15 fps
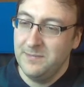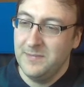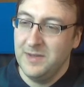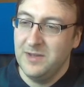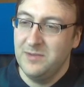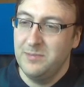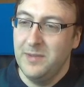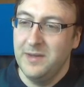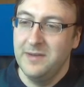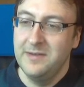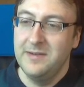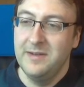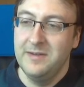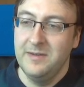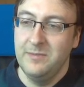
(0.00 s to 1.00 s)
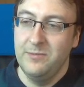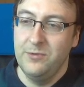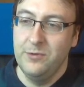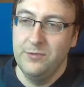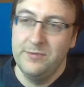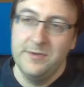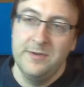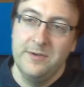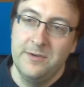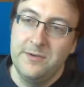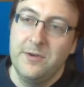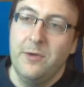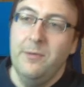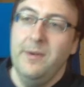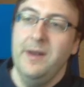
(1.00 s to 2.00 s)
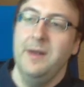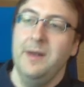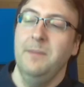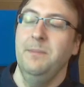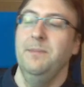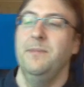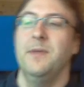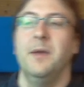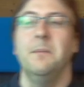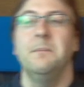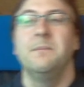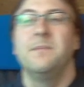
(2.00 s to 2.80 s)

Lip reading: expanded and improved tutorial. Yeah.